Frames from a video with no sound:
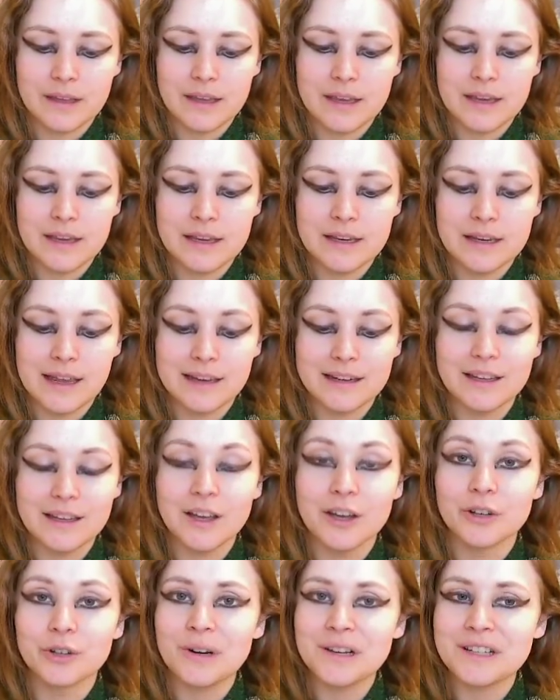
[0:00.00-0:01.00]
in an
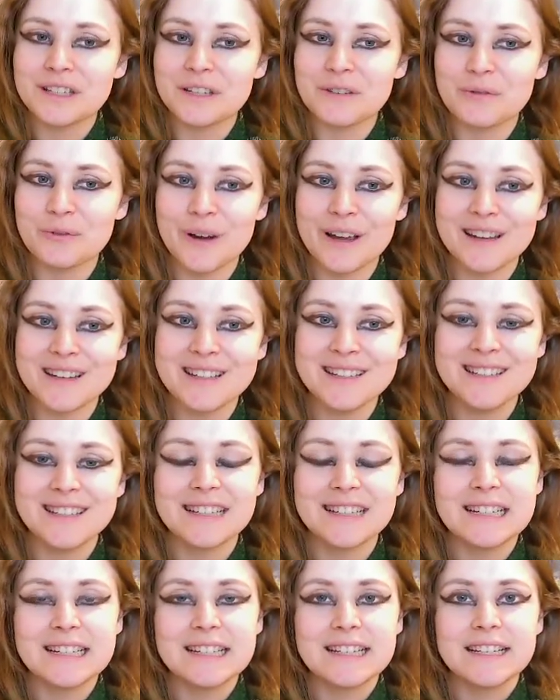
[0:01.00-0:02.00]
aggressive way.
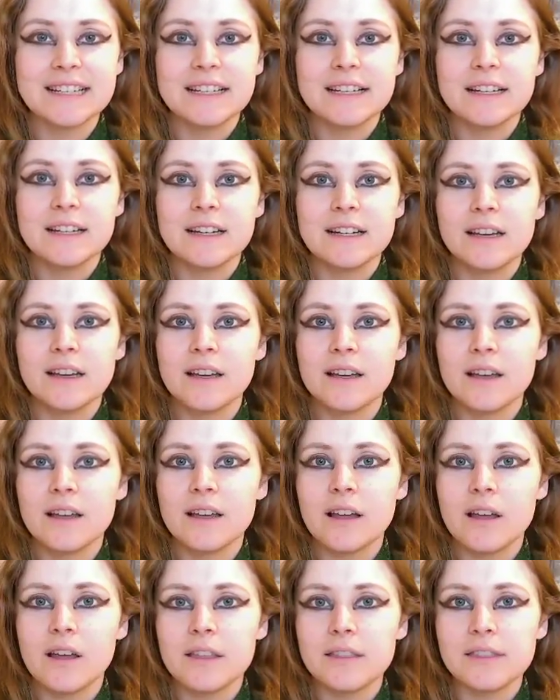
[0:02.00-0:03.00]

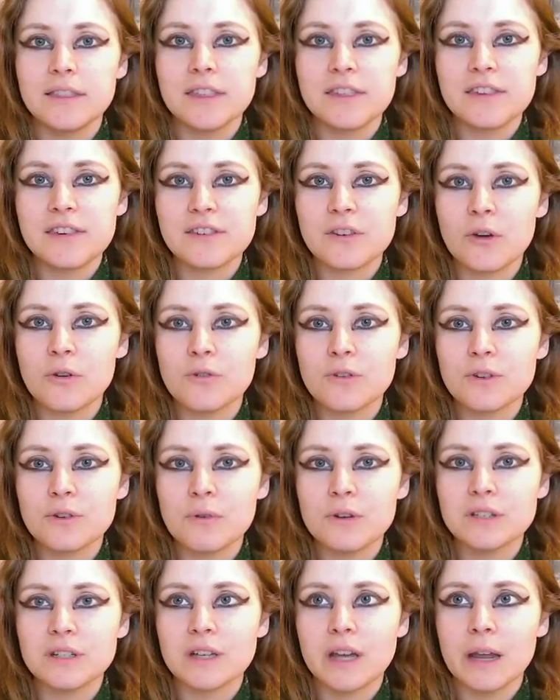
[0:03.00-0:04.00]
This is also
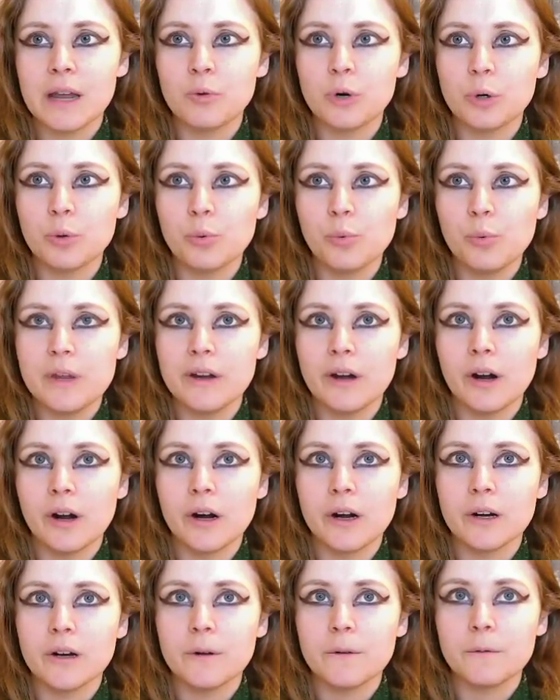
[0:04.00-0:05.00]
a time where we
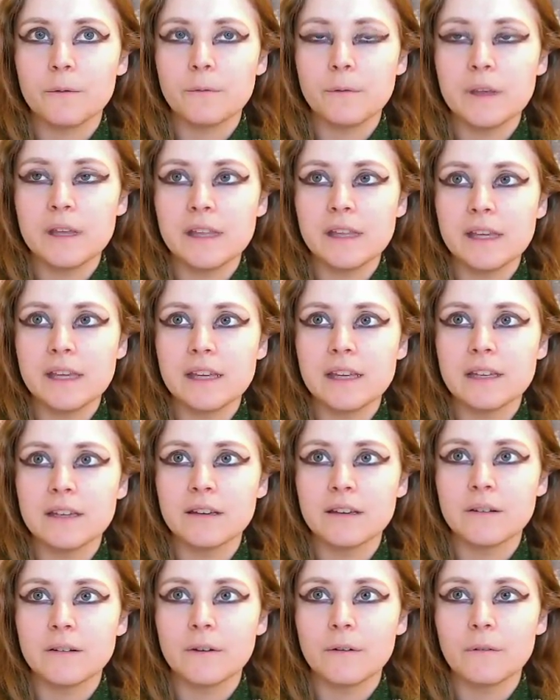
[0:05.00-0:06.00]
are
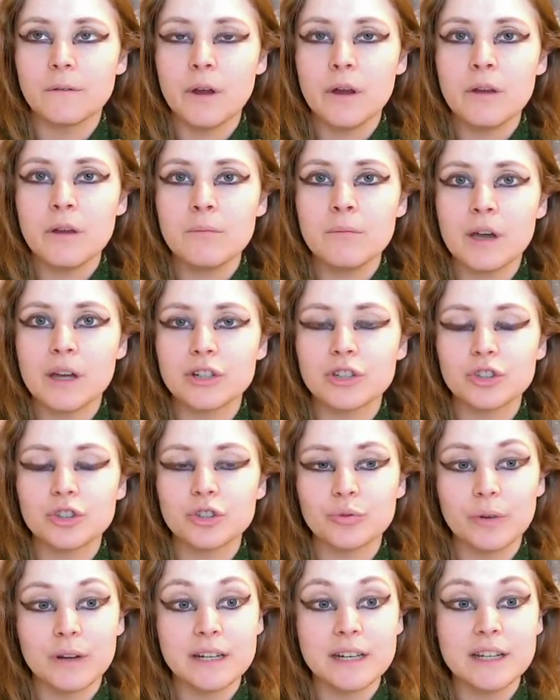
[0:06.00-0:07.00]
feeling very much
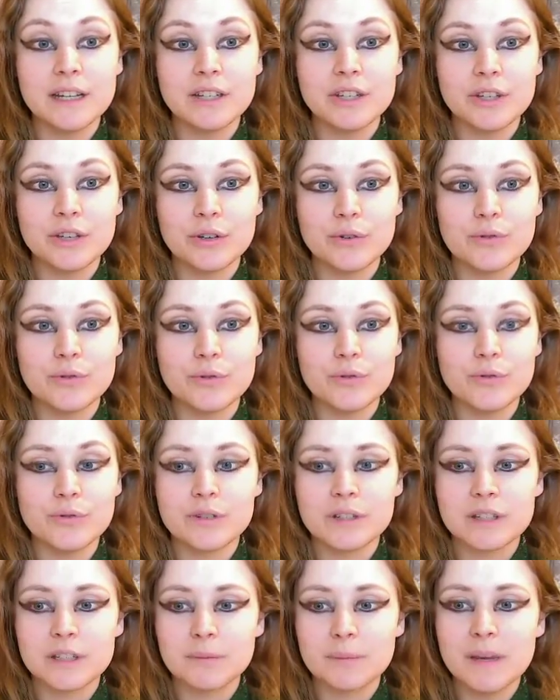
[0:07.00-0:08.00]
ready to
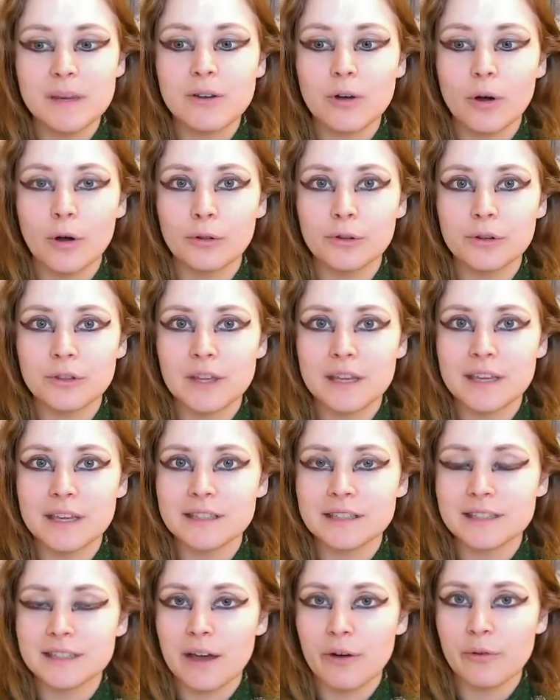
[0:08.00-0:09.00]
speak all the
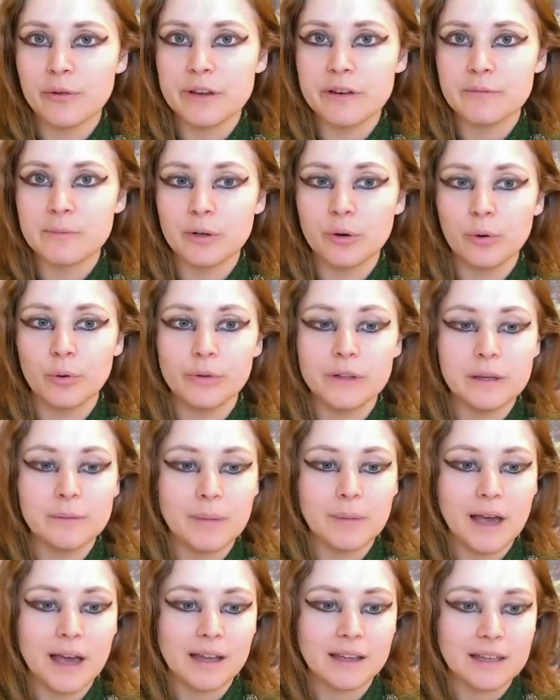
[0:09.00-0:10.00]
things that we have been holding
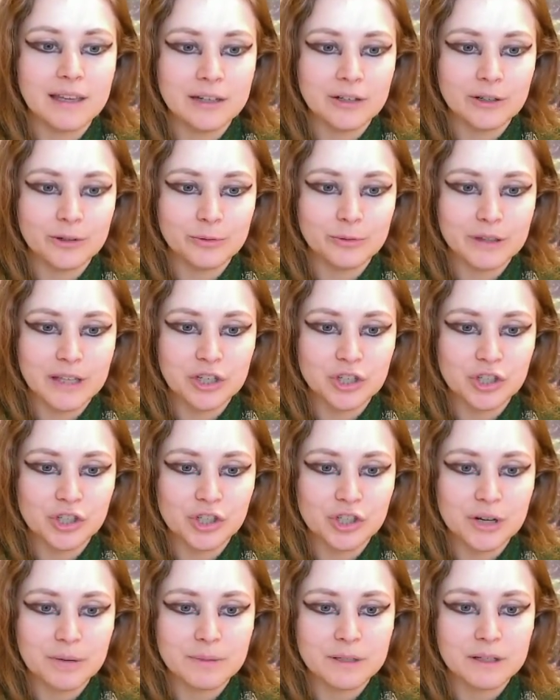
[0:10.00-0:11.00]
back in our
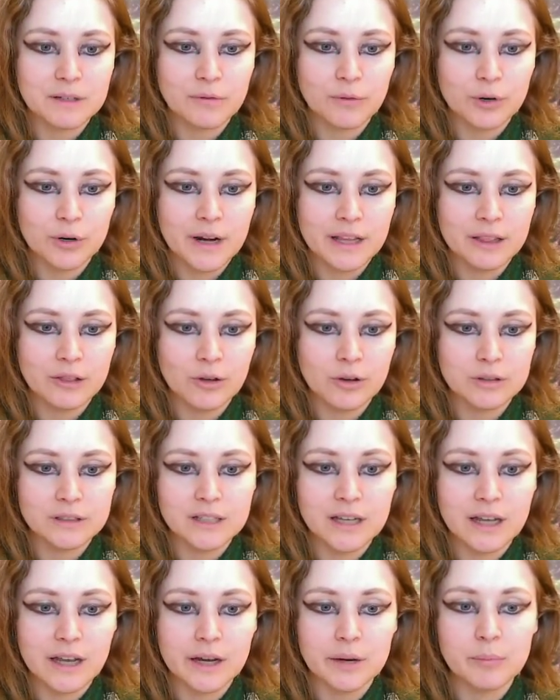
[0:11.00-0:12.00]
relationships for a long
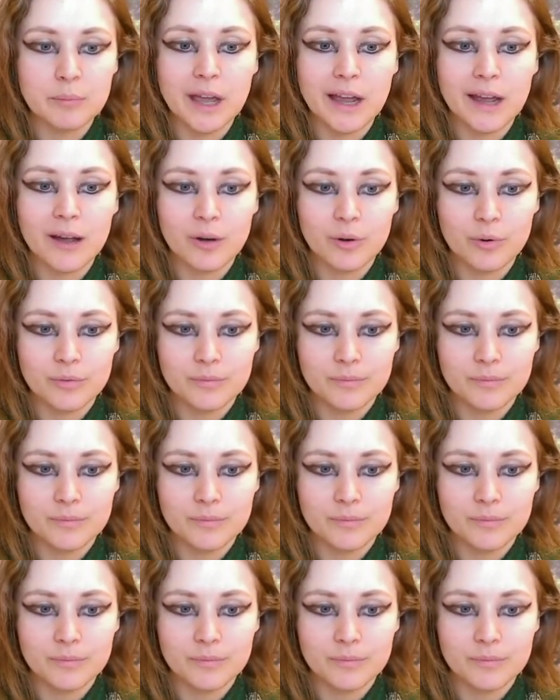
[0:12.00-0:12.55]
time now.